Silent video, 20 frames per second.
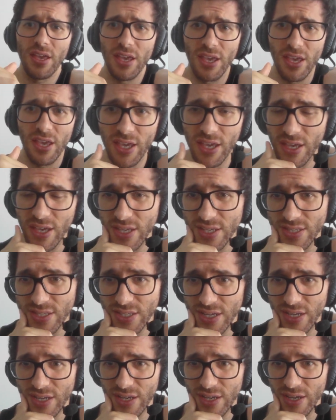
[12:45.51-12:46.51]
And
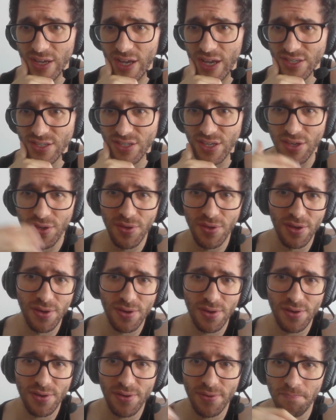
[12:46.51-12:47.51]
I'll see you
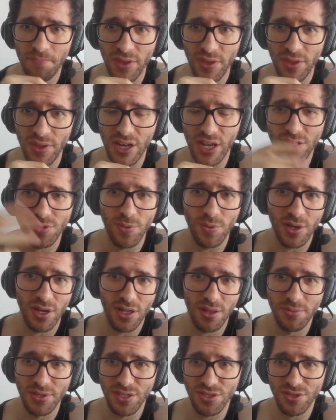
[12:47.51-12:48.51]
here in the next one.
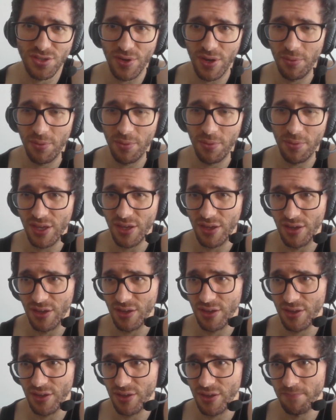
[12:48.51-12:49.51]
I'll be streaming
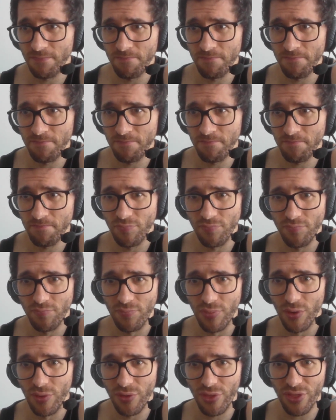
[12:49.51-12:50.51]

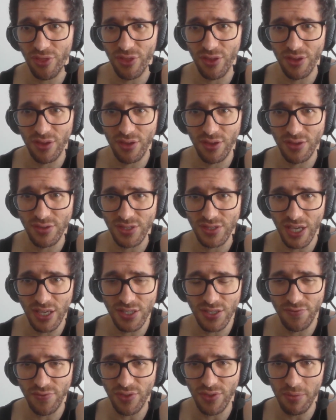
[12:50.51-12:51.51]
both
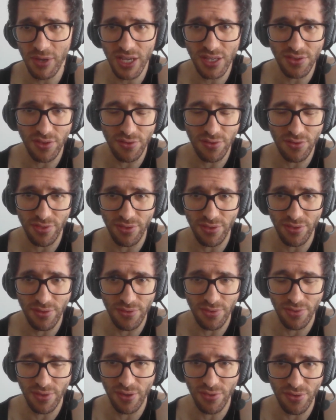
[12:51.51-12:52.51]
days of the event,
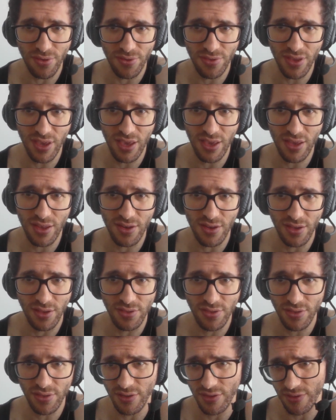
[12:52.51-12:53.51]
the day 13
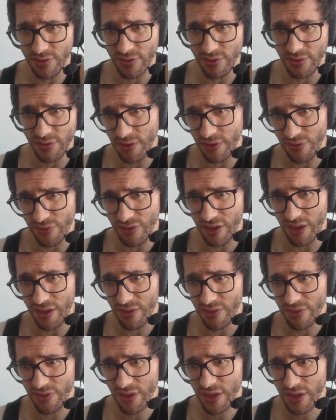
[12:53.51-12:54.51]
and the day
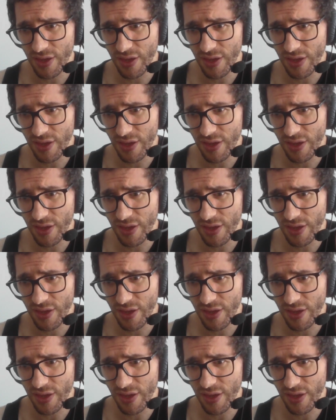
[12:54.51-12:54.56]
14.